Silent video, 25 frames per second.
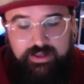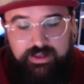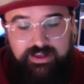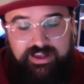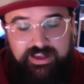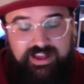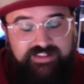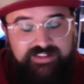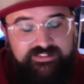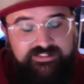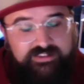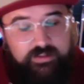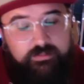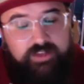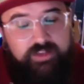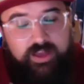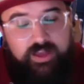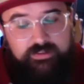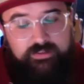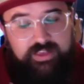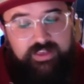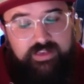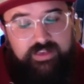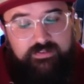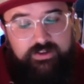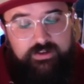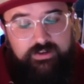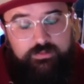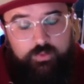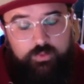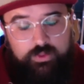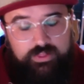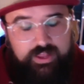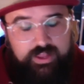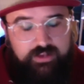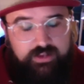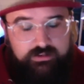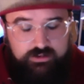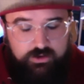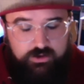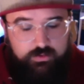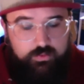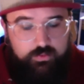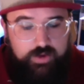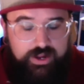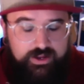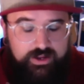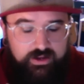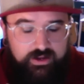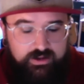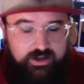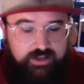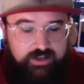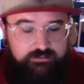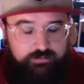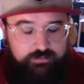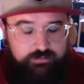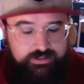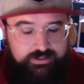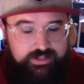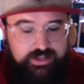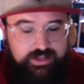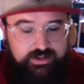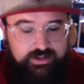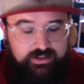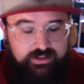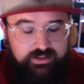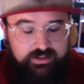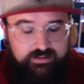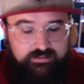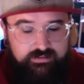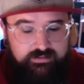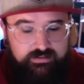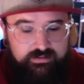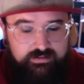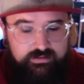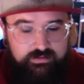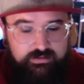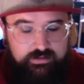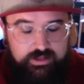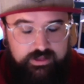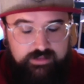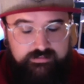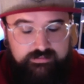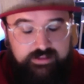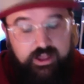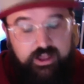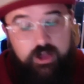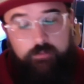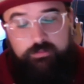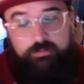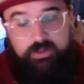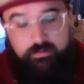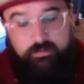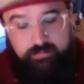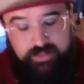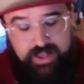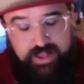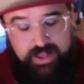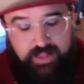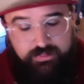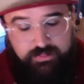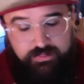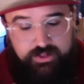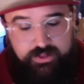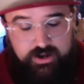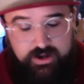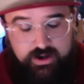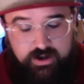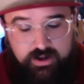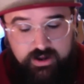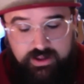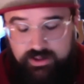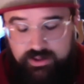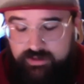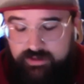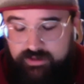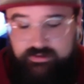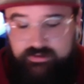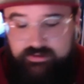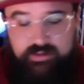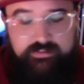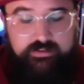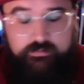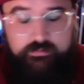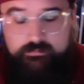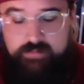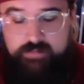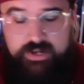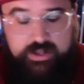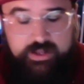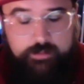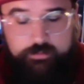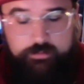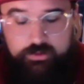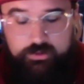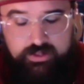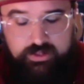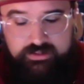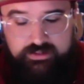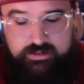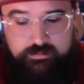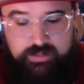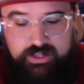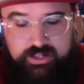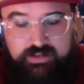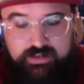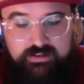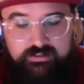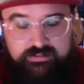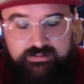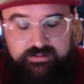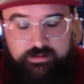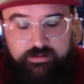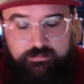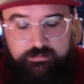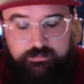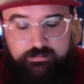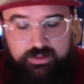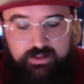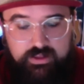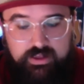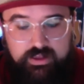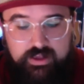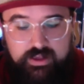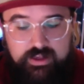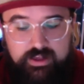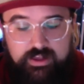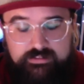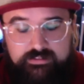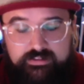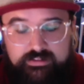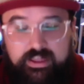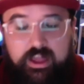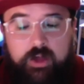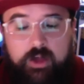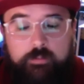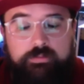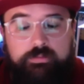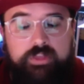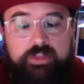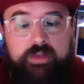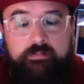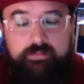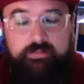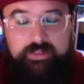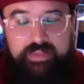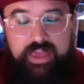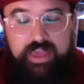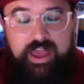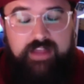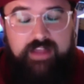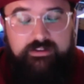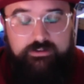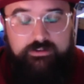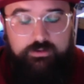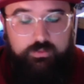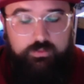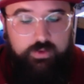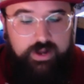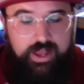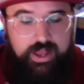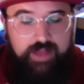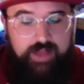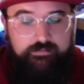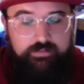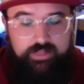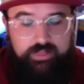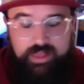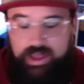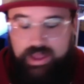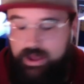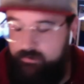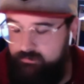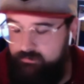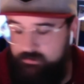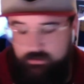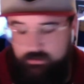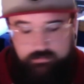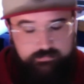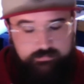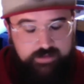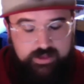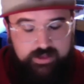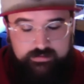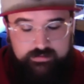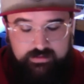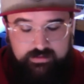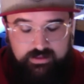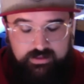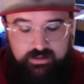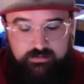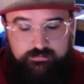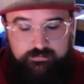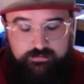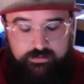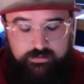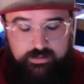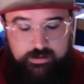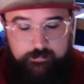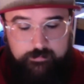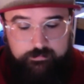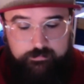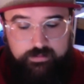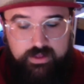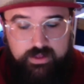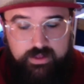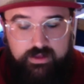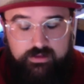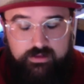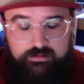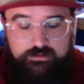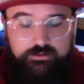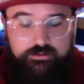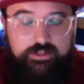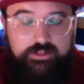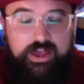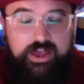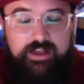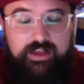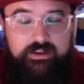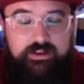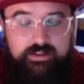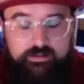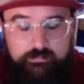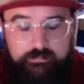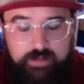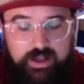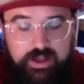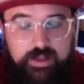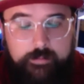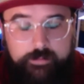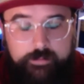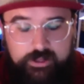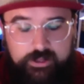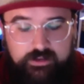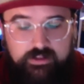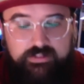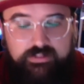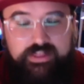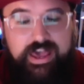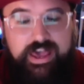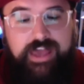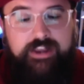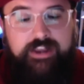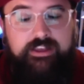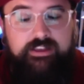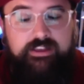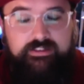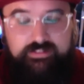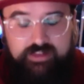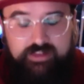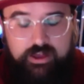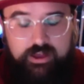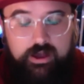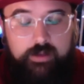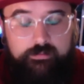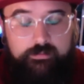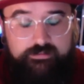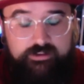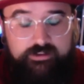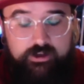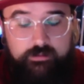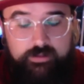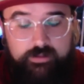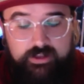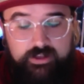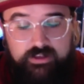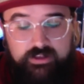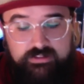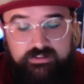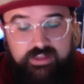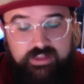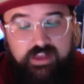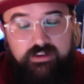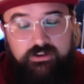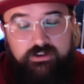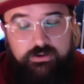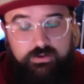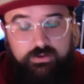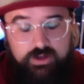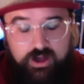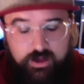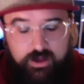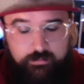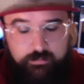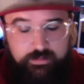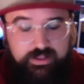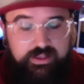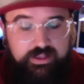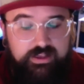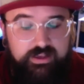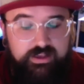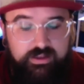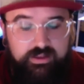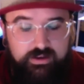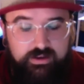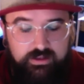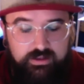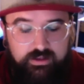And sometimes even when they don't recognize what that is to help them get there. It's not to manipulate them into something. It's to help them get to whatever the absolute best is for them. So that, in my opinion, that is the upsell, because they don't come in